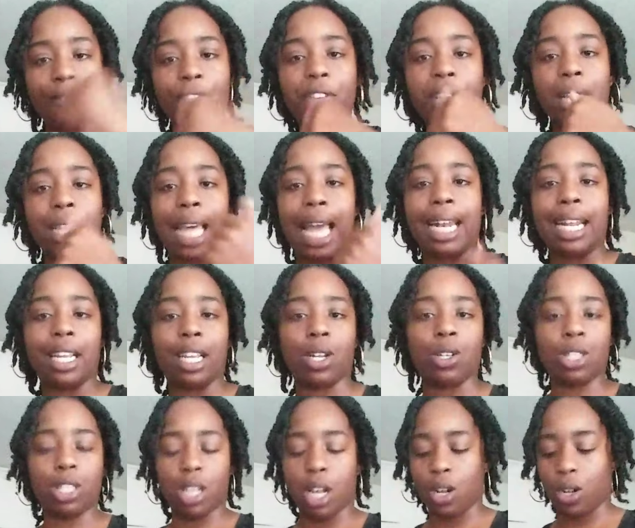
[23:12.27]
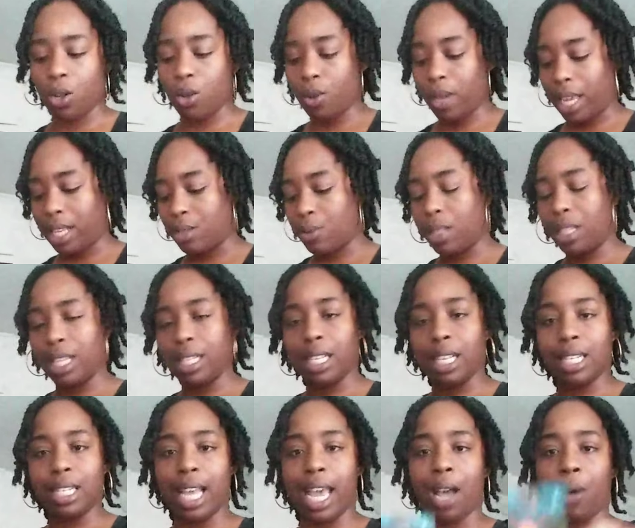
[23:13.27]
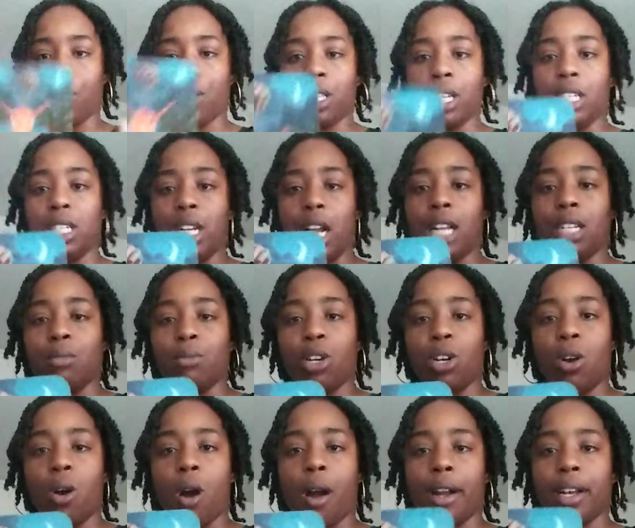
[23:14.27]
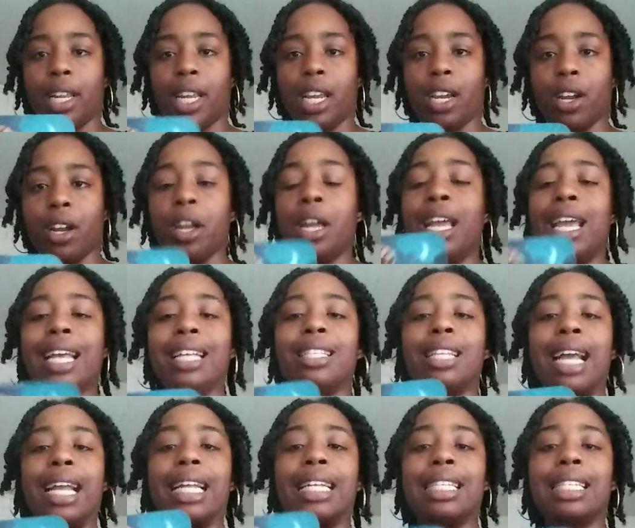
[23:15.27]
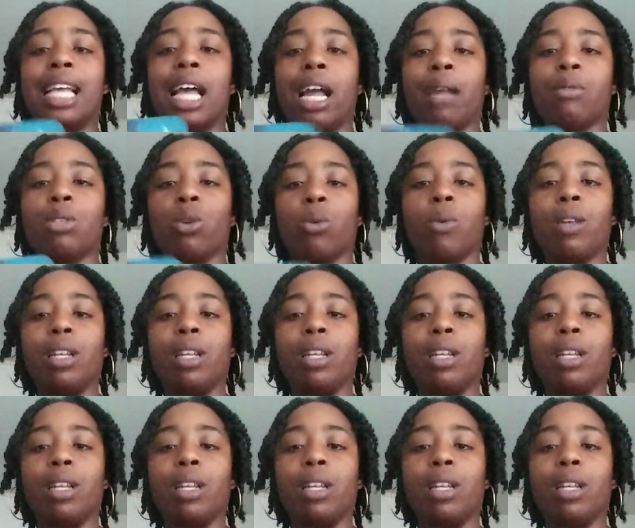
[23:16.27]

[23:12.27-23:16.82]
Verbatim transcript: feel that in your soul is what this is saying with the judgment card here it's like it's time to